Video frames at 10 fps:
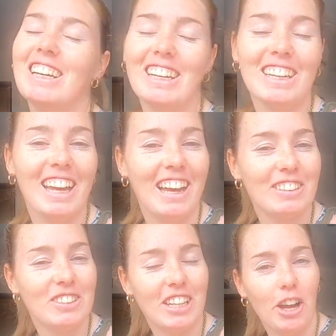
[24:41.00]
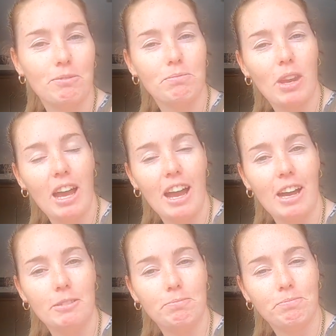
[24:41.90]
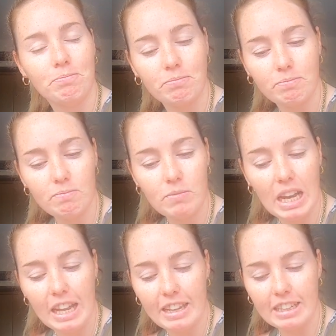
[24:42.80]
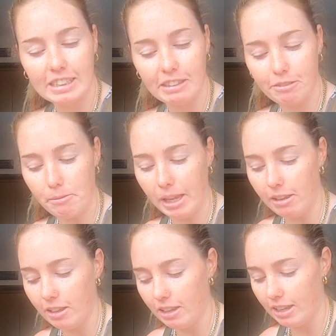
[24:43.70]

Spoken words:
Yeah, so that's it for me.